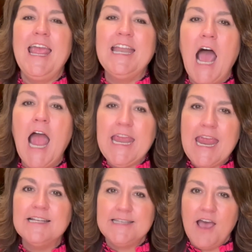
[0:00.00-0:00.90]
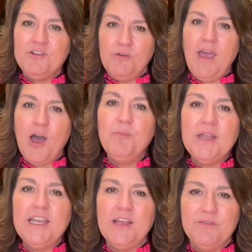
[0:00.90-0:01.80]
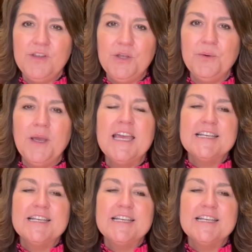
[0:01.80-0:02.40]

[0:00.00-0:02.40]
And I can't tell you how many of you